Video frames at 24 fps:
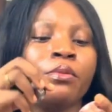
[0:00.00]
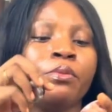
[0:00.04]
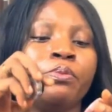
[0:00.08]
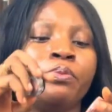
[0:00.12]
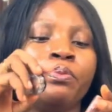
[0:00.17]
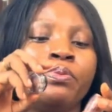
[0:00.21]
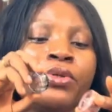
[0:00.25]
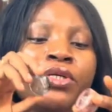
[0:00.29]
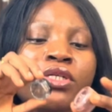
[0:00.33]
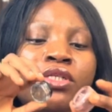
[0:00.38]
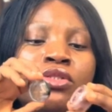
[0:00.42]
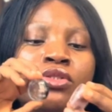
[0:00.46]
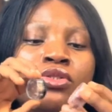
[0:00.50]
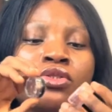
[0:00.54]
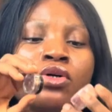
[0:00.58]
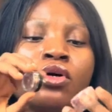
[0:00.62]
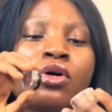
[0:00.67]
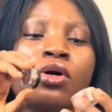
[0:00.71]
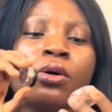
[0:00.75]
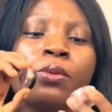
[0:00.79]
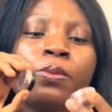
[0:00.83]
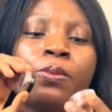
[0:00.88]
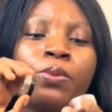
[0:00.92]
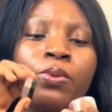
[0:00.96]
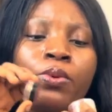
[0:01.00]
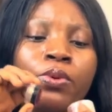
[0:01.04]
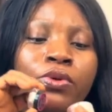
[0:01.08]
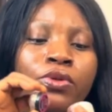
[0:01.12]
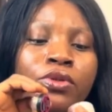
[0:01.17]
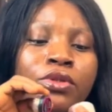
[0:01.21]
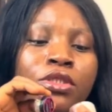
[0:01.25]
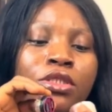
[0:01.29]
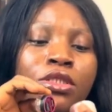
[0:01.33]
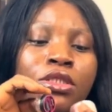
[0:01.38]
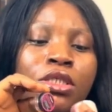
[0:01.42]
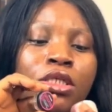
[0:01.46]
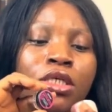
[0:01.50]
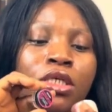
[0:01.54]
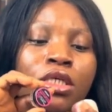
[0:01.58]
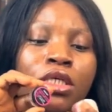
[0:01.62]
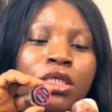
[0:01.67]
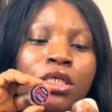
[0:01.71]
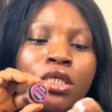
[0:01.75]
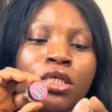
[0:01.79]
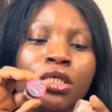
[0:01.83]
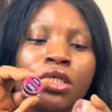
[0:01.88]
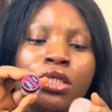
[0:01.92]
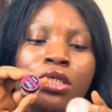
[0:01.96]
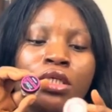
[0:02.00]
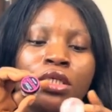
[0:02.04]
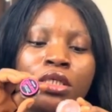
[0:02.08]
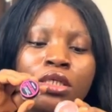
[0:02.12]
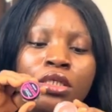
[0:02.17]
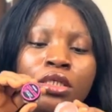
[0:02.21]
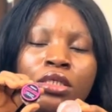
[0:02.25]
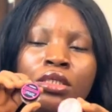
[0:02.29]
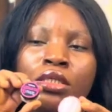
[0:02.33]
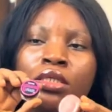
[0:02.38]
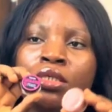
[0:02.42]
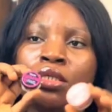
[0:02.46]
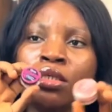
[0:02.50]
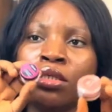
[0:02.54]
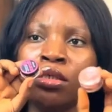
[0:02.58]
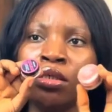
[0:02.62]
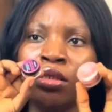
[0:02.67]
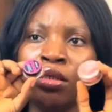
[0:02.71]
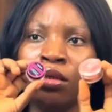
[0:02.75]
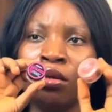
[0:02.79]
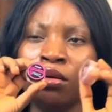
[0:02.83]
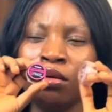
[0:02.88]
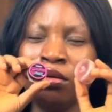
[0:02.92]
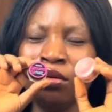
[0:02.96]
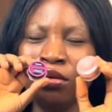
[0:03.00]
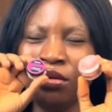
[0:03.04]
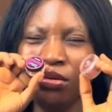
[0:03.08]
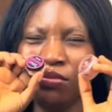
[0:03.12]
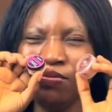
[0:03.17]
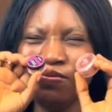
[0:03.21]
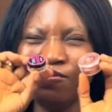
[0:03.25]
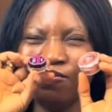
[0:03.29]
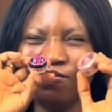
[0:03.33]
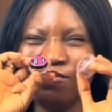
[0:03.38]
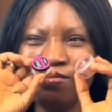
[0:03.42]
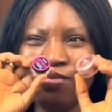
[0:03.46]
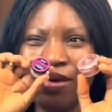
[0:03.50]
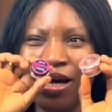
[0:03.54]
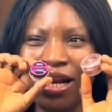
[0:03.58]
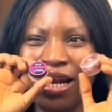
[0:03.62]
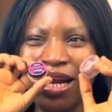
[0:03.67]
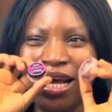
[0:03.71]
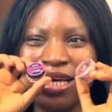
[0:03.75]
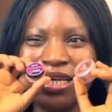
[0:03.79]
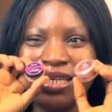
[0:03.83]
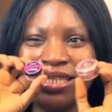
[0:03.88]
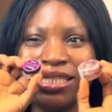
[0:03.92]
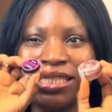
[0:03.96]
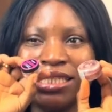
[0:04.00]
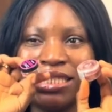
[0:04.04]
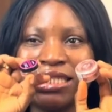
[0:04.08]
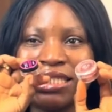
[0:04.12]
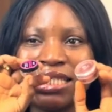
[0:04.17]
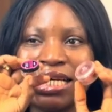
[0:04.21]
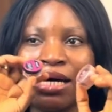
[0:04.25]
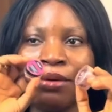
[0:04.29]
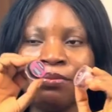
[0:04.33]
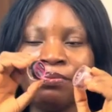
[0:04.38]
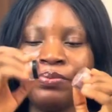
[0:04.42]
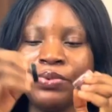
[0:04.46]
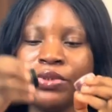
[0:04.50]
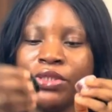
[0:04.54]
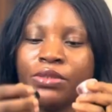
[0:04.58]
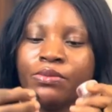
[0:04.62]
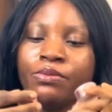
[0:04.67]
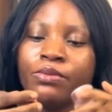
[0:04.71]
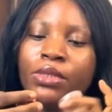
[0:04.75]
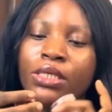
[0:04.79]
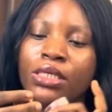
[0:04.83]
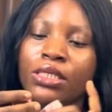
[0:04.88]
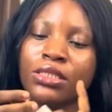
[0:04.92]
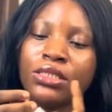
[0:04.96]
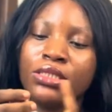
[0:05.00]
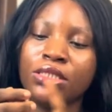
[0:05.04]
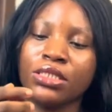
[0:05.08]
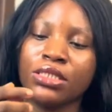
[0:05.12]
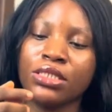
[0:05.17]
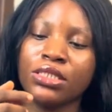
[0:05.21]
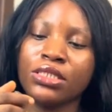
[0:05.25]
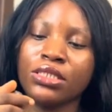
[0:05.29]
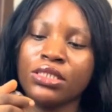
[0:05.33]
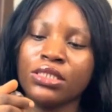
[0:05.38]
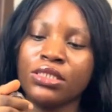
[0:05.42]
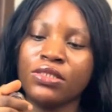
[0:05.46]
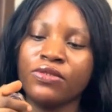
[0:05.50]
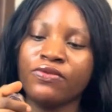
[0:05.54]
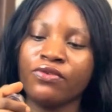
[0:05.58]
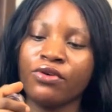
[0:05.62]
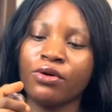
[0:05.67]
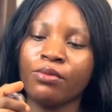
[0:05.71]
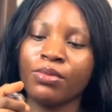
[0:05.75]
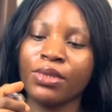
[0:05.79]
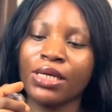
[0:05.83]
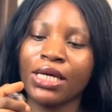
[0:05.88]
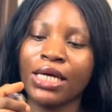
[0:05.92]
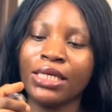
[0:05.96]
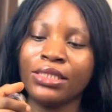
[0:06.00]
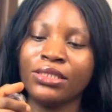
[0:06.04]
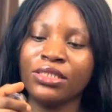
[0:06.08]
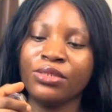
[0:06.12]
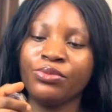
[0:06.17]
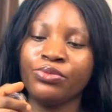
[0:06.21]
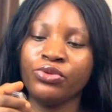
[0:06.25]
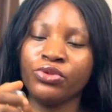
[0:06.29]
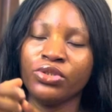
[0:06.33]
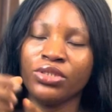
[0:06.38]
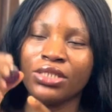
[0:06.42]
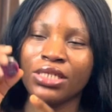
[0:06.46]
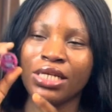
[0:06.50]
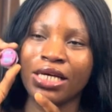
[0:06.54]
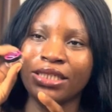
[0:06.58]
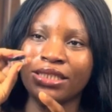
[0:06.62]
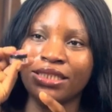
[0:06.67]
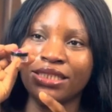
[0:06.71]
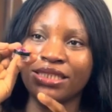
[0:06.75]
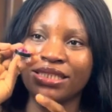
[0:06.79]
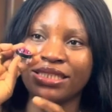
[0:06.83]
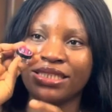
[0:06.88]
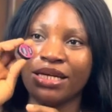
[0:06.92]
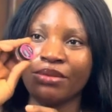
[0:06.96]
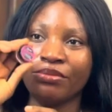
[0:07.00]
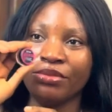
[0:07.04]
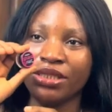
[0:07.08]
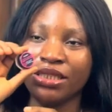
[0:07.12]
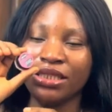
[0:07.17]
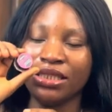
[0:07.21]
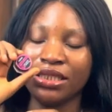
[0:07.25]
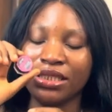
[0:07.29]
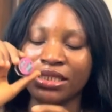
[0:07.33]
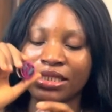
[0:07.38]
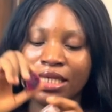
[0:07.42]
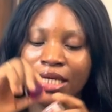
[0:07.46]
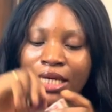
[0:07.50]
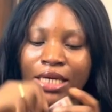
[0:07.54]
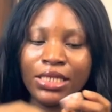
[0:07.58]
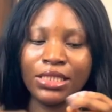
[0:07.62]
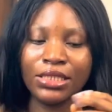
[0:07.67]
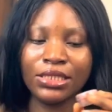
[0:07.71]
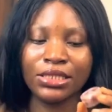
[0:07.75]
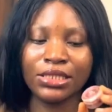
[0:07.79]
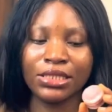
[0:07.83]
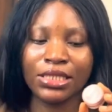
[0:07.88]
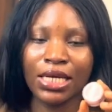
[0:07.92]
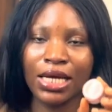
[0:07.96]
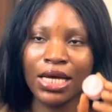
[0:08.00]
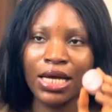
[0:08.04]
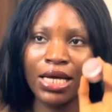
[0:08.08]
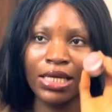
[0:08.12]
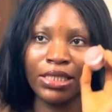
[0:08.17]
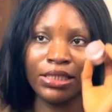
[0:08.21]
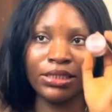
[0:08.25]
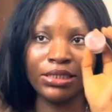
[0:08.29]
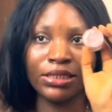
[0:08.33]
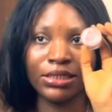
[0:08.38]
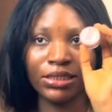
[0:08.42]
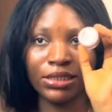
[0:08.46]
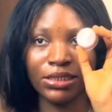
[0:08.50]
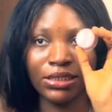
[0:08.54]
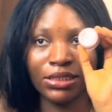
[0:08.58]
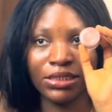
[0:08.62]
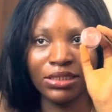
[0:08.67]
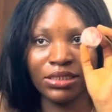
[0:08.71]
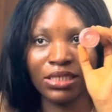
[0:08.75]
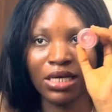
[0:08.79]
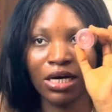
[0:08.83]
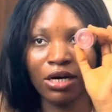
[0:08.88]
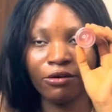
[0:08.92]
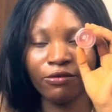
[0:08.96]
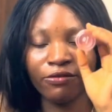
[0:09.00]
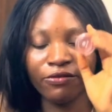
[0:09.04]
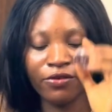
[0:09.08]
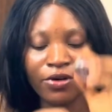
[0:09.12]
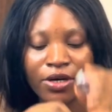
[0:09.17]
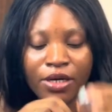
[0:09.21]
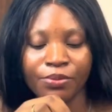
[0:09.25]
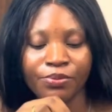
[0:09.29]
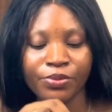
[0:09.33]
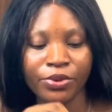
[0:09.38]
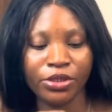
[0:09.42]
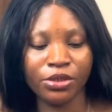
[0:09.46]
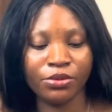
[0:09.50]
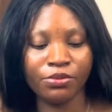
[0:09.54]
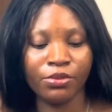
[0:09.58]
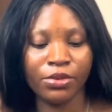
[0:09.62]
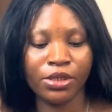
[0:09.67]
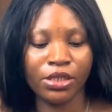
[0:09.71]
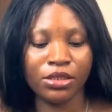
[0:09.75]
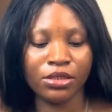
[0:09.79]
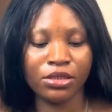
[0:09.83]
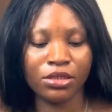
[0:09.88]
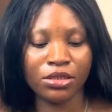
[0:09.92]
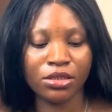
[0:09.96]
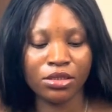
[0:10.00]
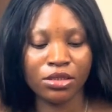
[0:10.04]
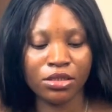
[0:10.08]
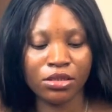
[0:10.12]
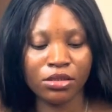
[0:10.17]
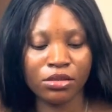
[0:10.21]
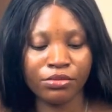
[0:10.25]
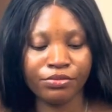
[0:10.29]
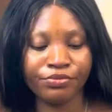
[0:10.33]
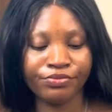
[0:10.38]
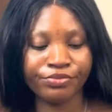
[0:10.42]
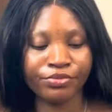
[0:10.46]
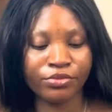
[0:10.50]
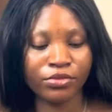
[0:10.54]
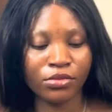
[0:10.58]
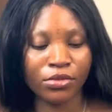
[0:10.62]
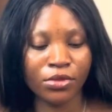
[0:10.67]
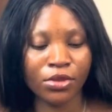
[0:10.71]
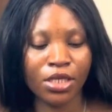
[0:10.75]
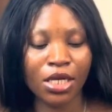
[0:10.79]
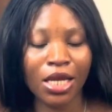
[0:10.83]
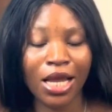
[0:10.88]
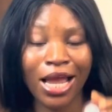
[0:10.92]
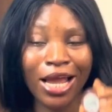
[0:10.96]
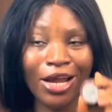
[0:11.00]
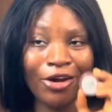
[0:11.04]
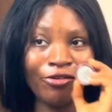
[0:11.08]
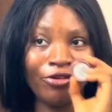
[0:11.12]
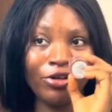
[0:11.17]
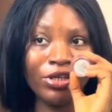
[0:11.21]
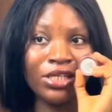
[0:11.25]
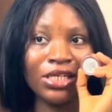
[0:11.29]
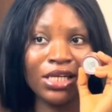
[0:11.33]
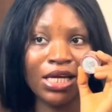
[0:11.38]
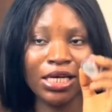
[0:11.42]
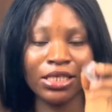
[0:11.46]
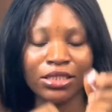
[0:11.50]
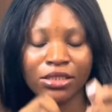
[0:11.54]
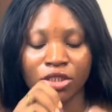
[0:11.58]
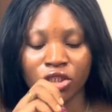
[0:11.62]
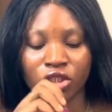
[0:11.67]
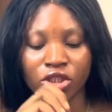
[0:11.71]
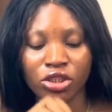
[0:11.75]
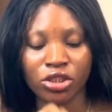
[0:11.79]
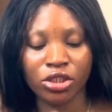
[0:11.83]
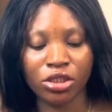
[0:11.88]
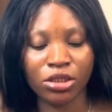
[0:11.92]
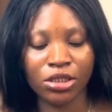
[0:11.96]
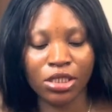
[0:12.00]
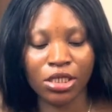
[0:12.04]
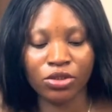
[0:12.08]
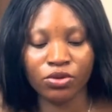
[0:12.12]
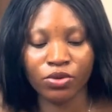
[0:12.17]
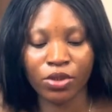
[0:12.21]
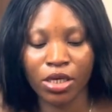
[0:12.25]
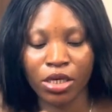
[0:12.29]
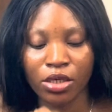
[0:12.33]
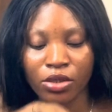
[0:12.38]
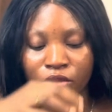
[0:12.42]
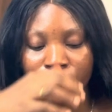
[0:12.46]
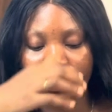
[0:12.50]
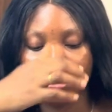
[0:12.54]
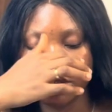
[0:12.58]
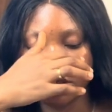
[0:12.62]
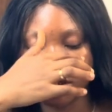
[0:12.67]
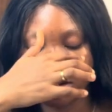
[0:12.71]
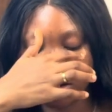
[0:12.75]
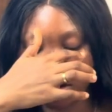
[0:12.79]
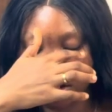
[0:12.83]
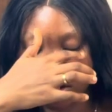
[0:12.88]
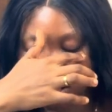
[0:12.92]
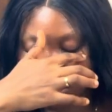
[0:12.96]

Picked up the like glitter and pigment. This is from Candy Beauty Line. This is their mini size and this is alpha pigment. I really like this shade, that's why I got it.